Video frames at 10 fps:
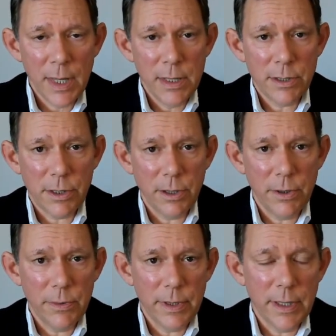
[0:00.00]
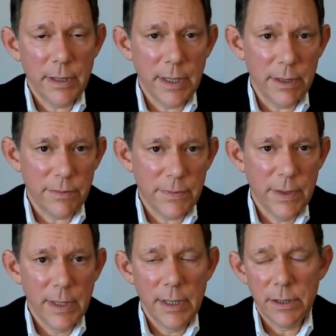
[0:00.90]
So if
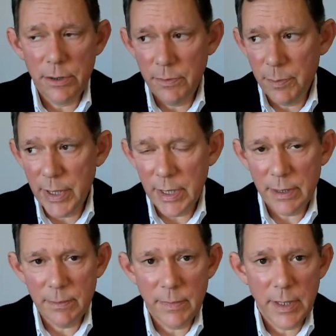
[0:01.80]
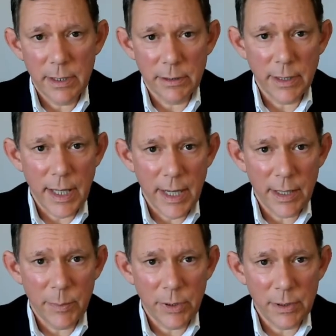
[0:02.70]
you've been held
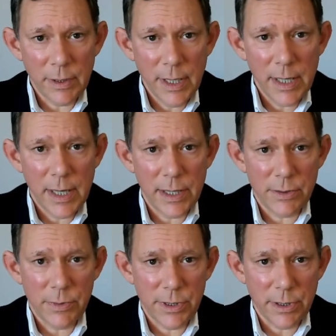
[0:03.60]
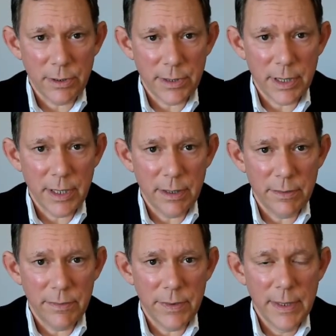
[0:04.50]
liable as a result of
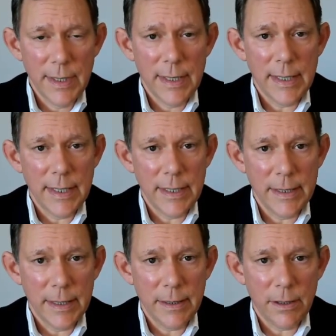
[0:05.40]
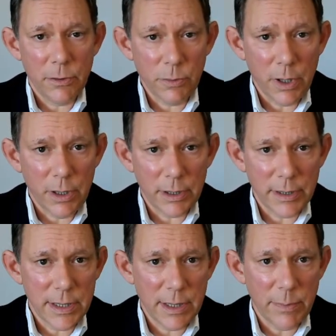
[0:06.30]
a wrong
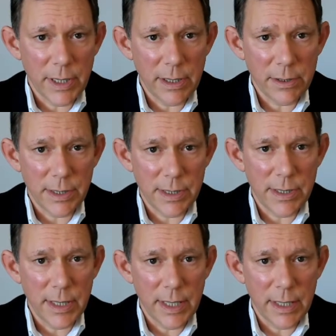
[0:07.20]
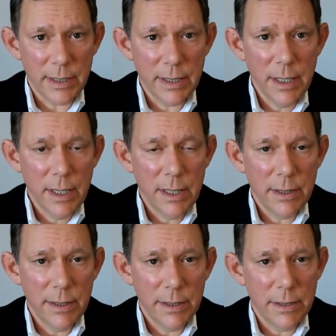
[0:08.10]
that somebody else has done,
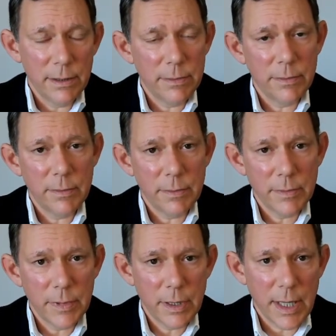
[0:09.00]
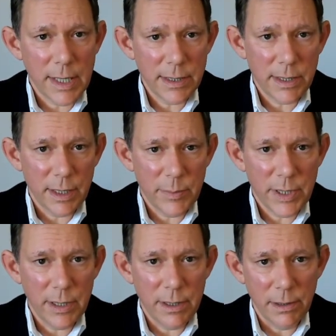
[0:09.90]
the concept
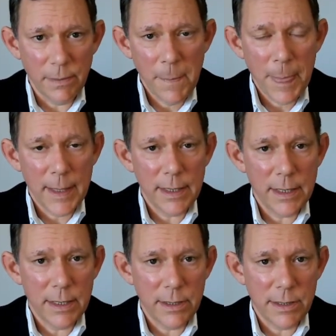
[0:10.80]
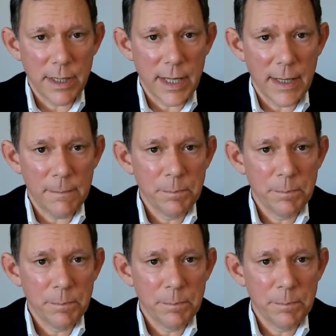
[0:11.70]
here is that,